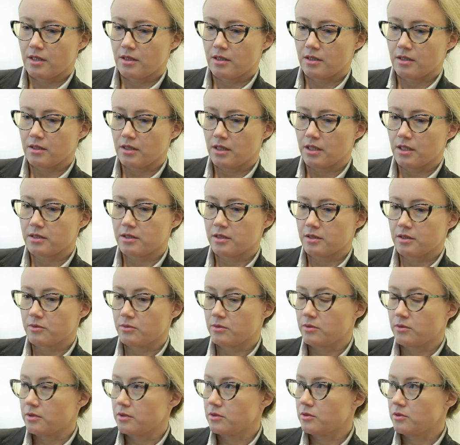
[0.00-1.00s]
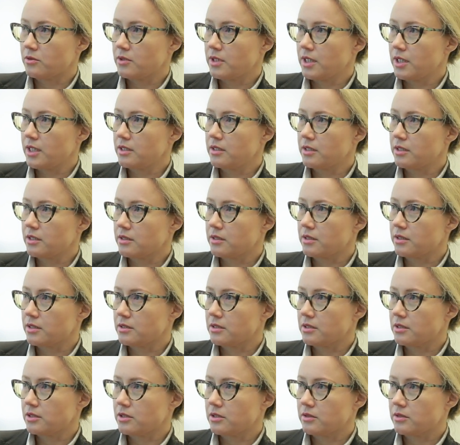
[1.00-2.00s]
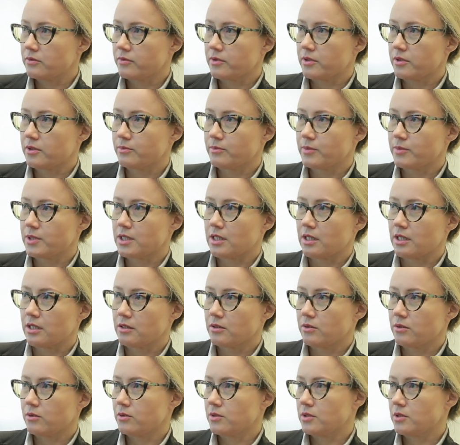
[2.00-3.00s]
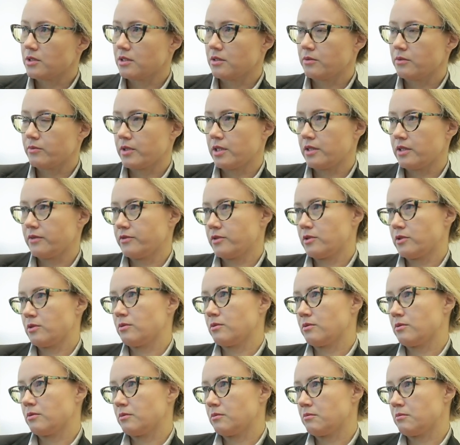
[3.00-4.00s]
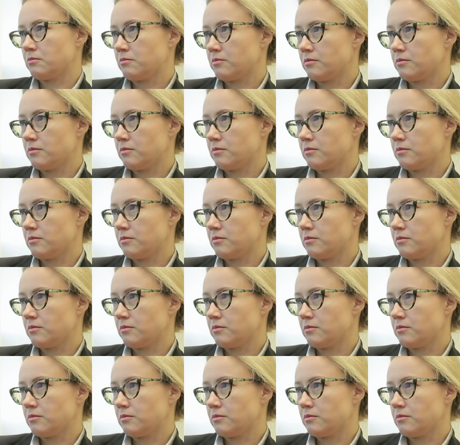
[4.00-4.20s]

conductor to an insulator, transition from sine, cosine waves to